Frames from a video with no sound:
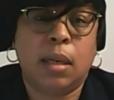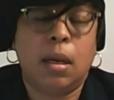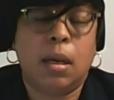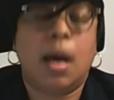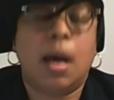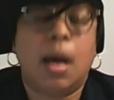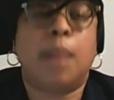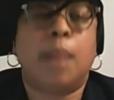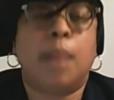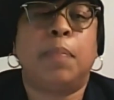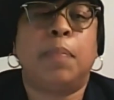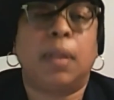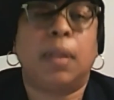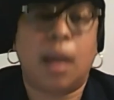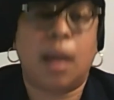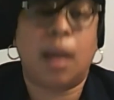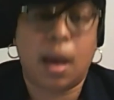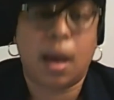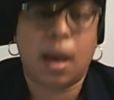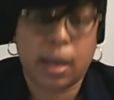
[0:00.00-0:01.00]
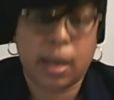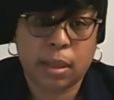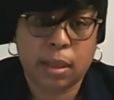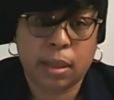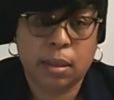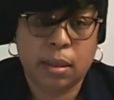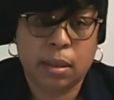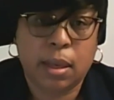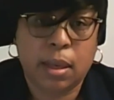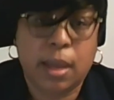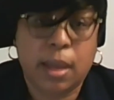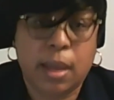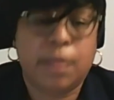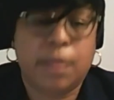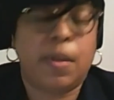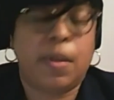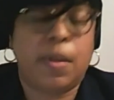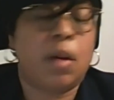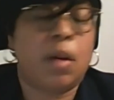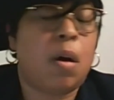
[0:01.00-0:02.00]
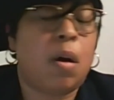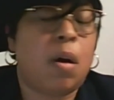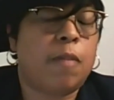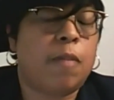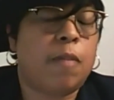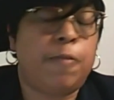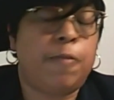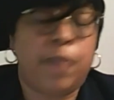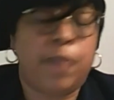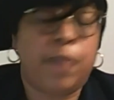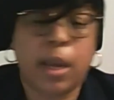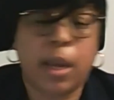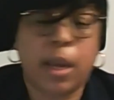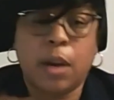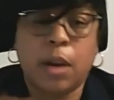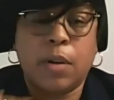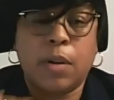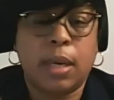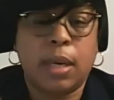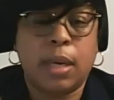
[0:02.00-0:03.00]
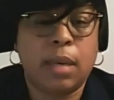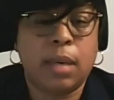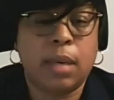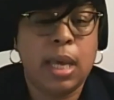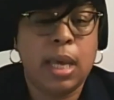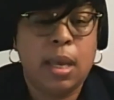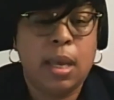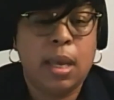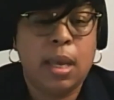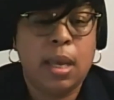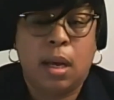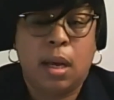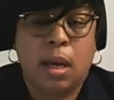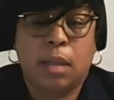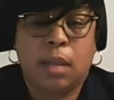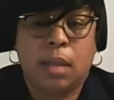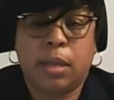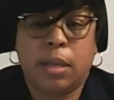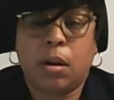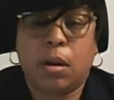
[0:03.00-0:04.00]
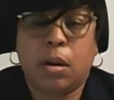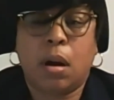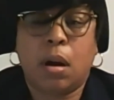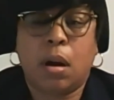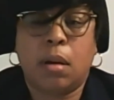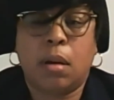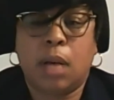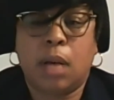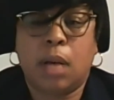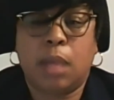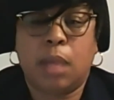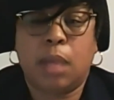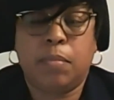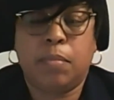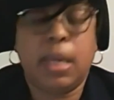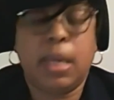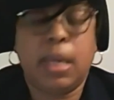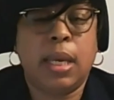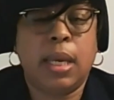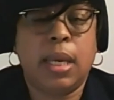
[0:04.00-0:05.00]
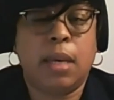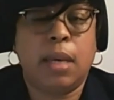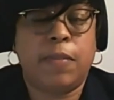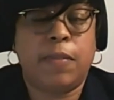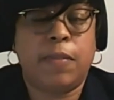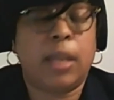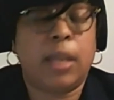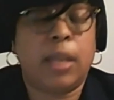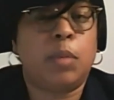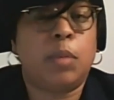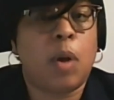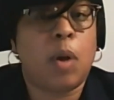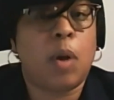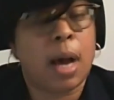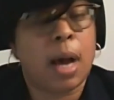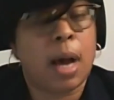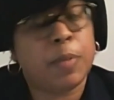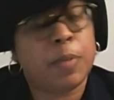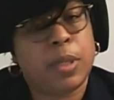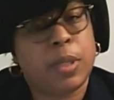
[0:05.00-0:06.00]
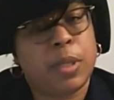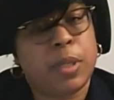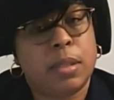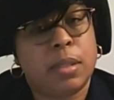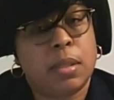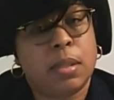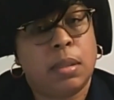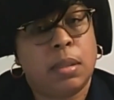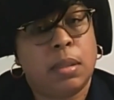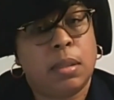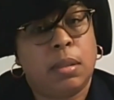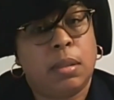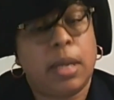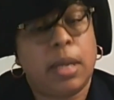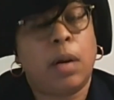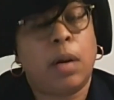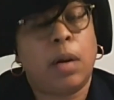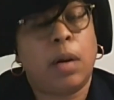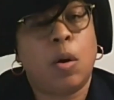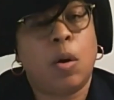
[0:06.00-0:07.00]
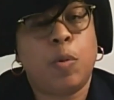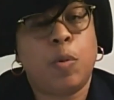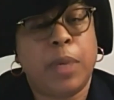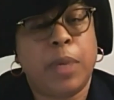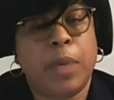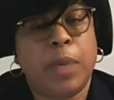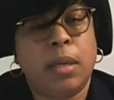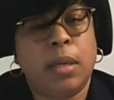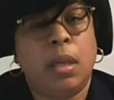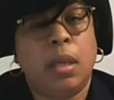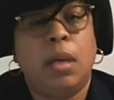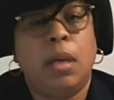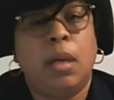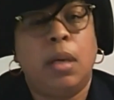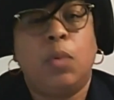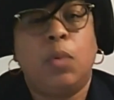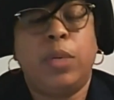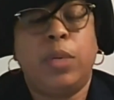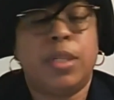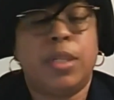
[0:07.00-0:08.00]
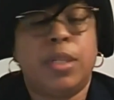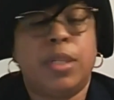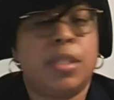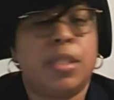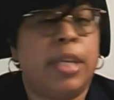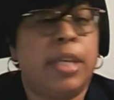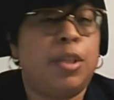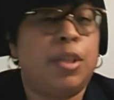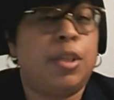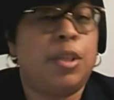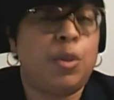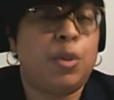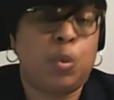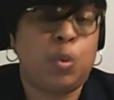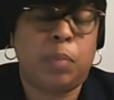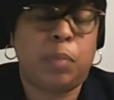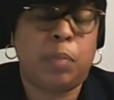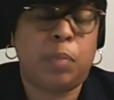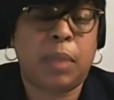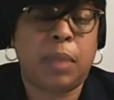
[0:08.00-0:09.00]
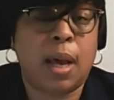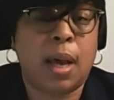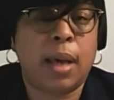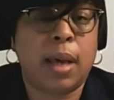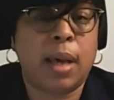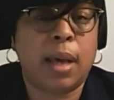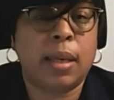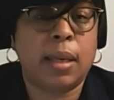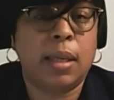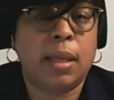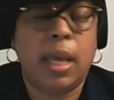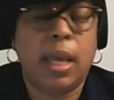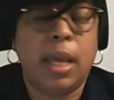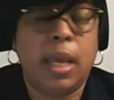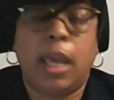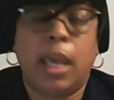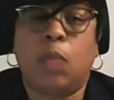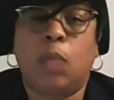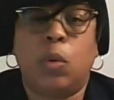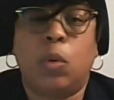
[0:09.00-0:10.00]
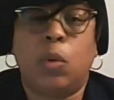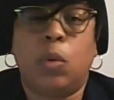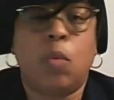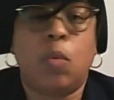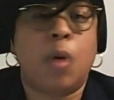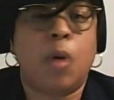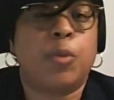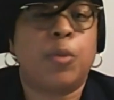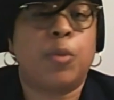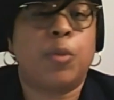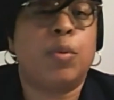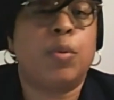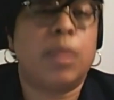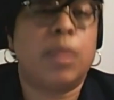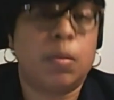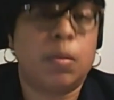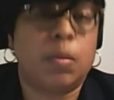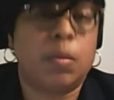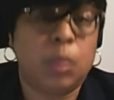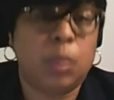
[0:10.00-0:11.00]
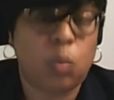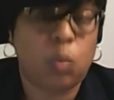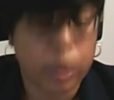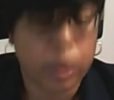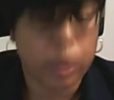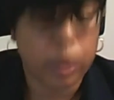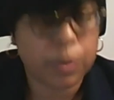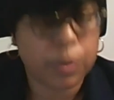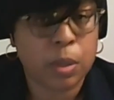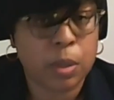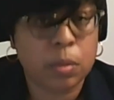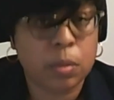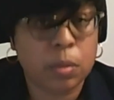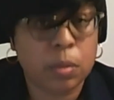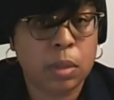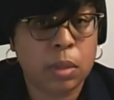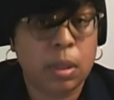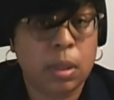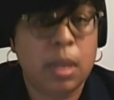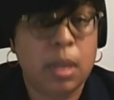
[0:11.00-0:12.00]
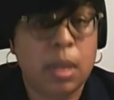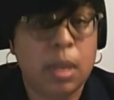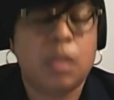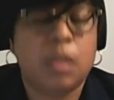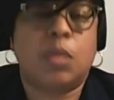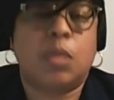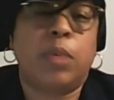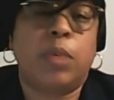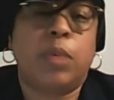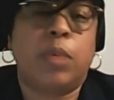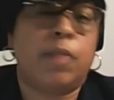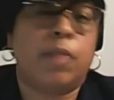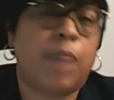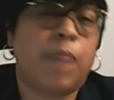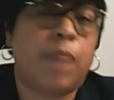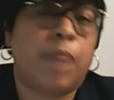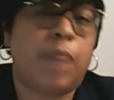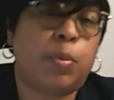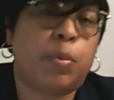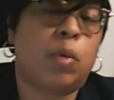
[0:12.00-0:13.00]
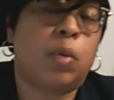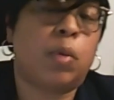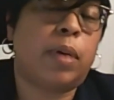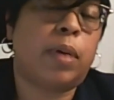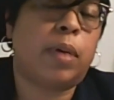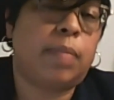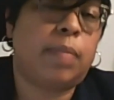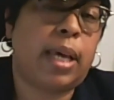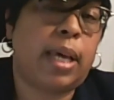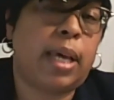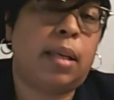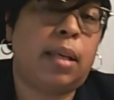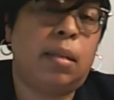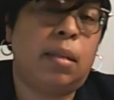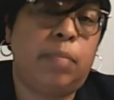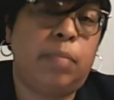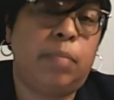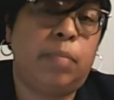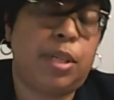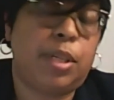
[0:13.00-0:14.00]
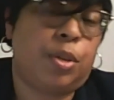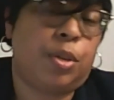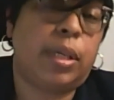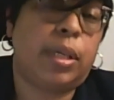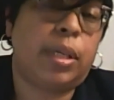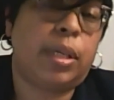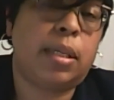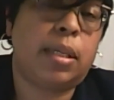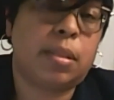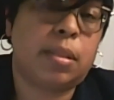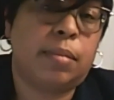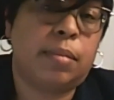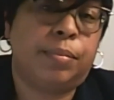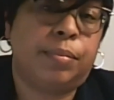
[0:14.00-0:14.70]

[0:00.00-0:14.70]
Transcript: apply. There are very, there are uh, many available options that are open. We just need you to apply and we'll walk through them with you so we can find a program that meets your needs.